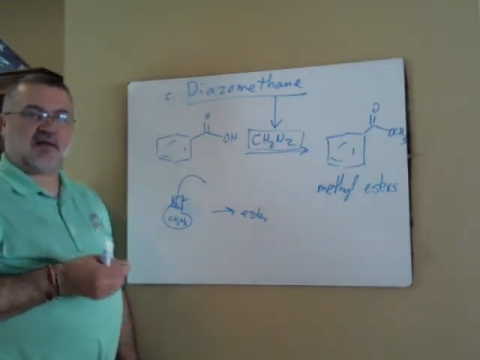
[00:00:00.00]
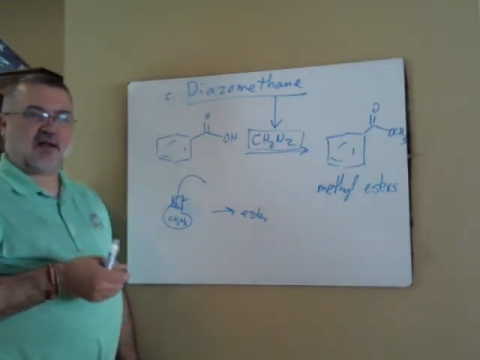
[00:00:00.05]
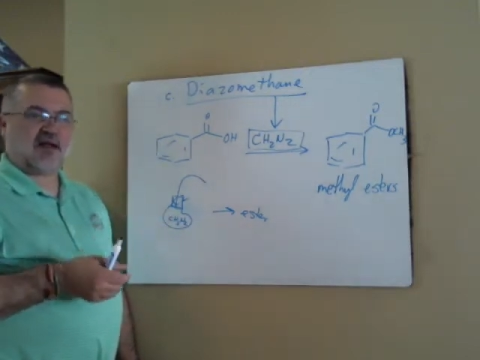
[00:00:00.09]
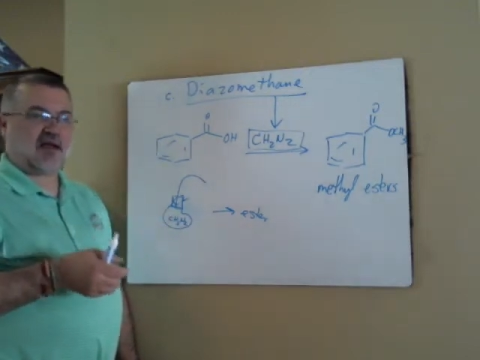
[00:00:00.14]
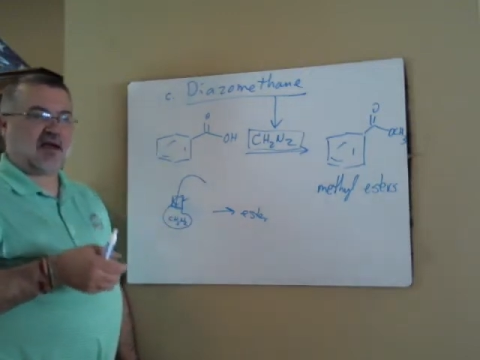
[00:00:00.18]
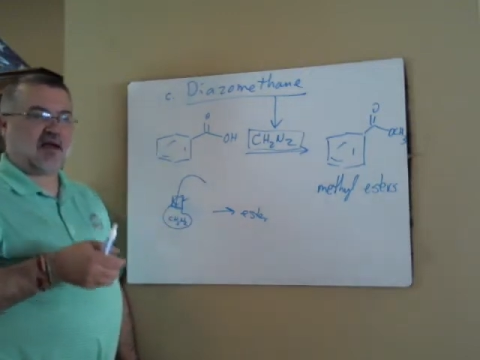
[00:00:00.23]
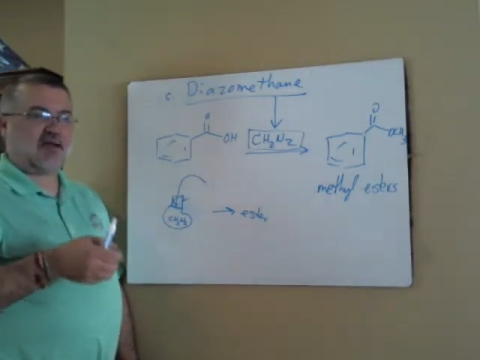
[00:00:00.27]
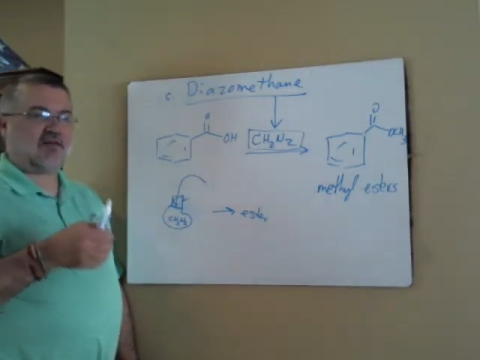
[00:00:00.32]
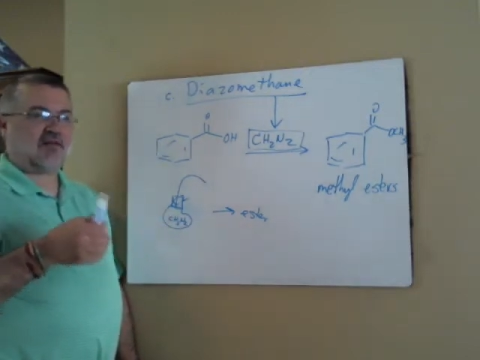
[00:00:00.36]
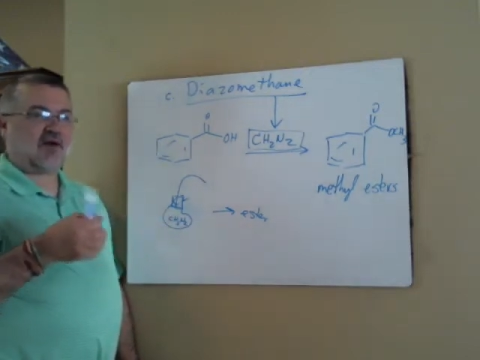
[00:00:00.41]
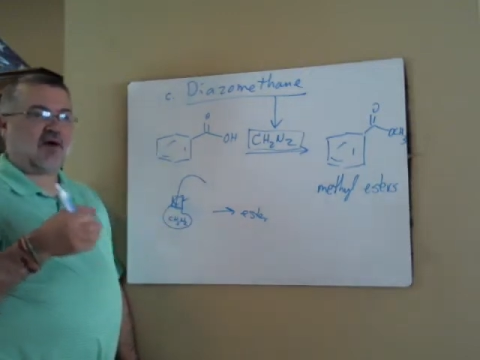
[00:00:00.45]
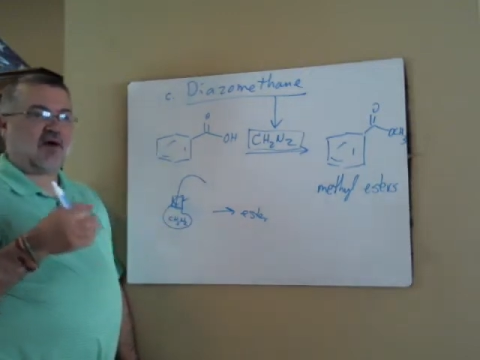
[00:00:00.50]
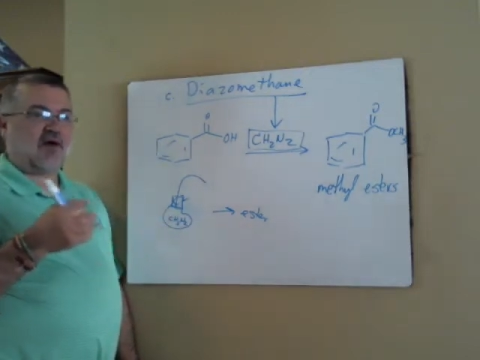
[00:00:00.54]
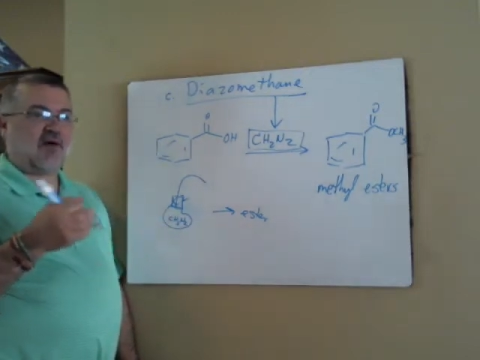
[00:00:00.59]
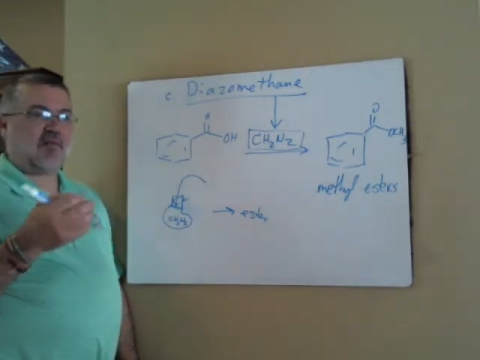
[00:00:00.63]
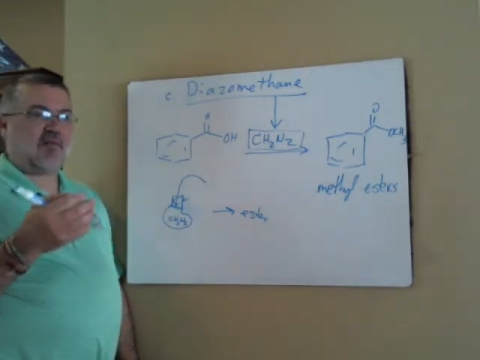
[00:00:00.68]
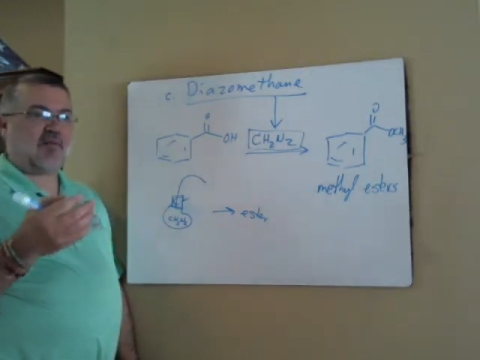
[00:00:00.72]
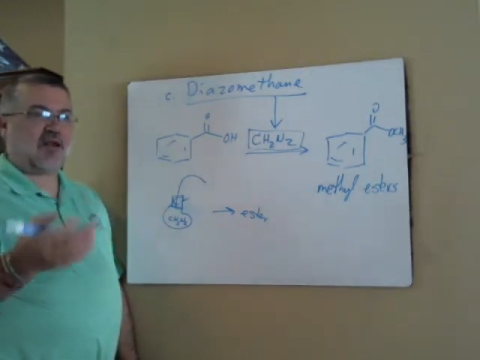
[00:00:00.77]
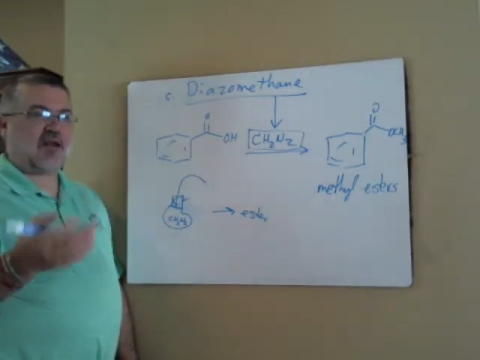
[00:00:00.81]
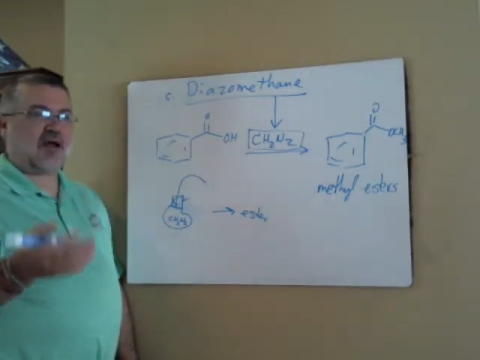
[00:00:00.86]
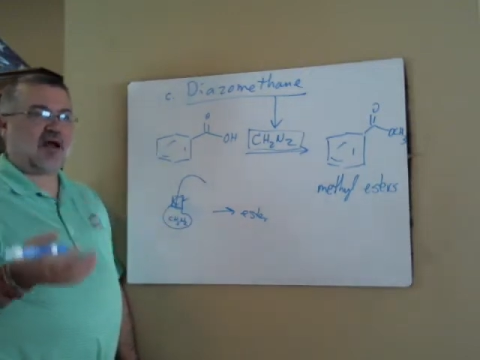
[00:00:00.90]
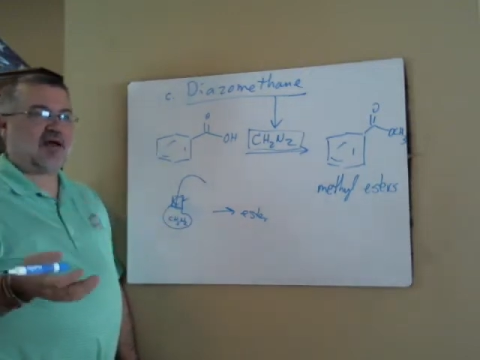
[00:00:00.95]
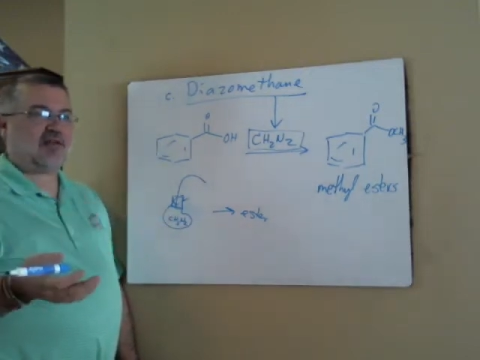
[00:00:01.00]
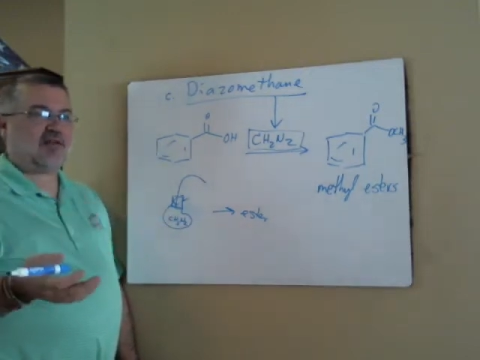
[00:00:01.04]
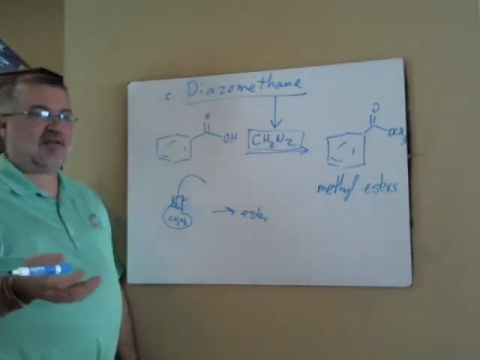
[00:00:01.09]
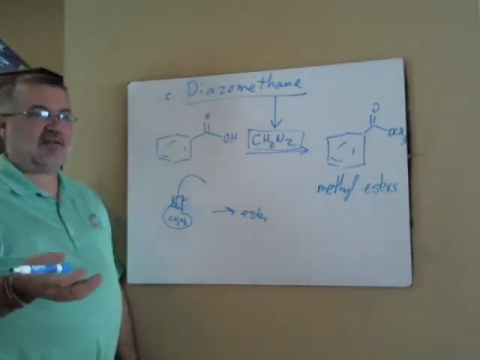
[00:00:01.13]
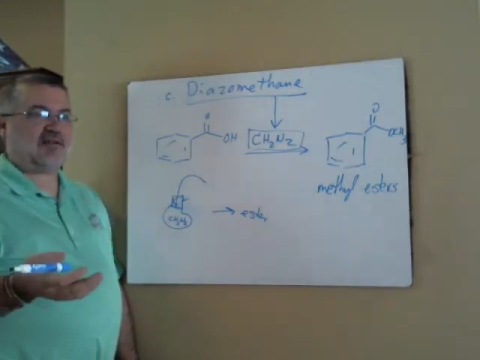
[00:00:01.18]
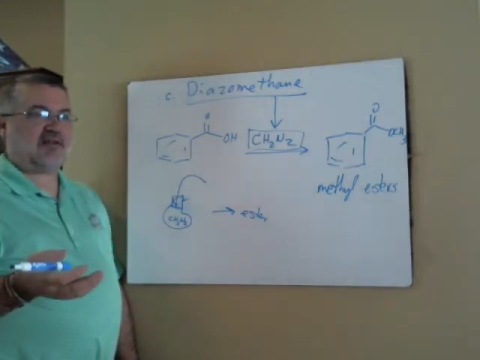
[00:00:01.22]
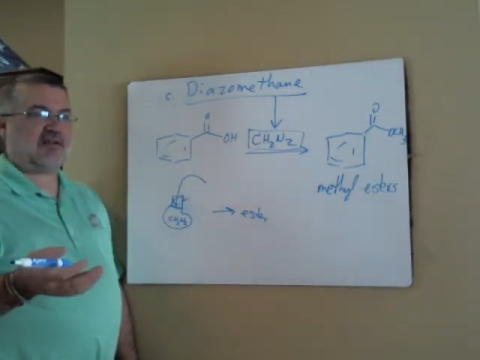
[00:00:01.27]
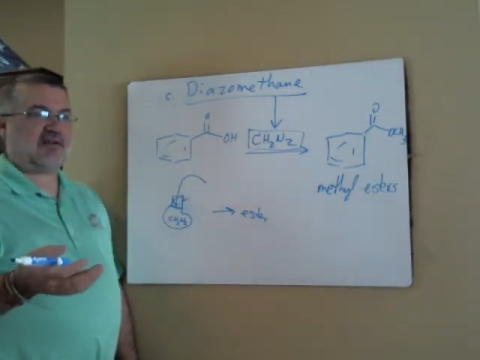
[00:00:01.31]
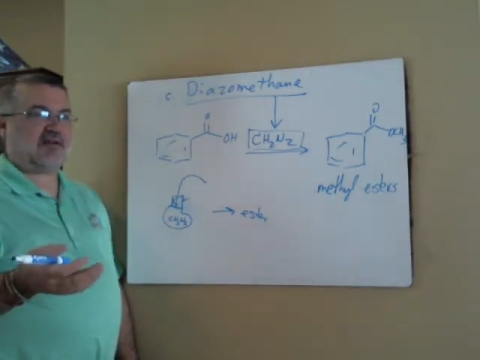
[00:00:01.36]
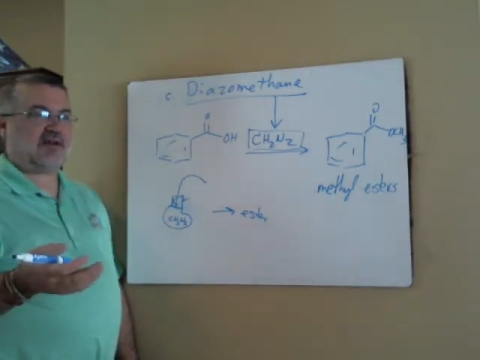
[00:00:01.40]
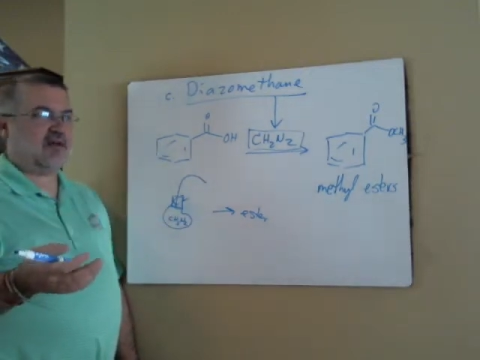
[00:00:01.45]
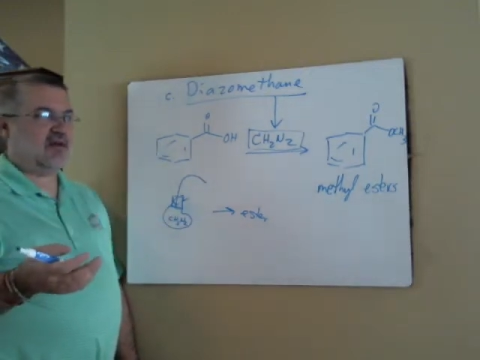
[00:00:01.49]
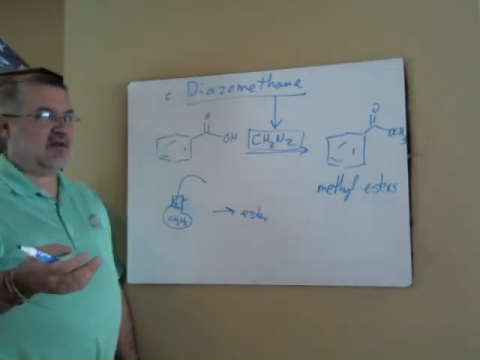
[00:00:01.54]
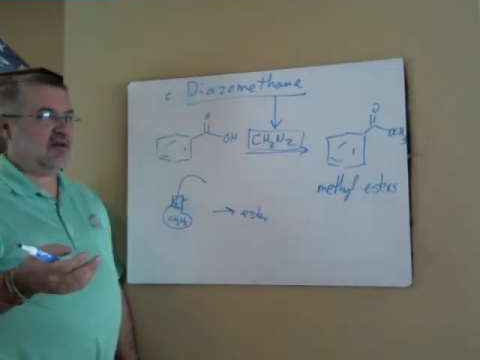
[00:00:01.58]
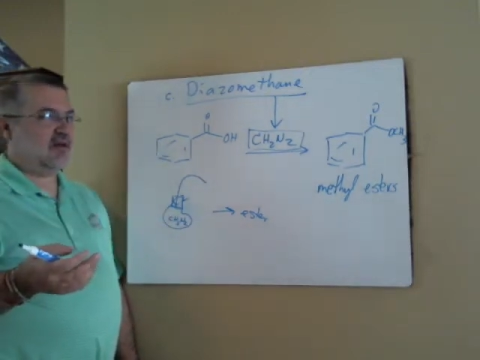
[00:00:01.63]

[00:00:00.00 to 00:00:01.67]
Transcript: has all plastic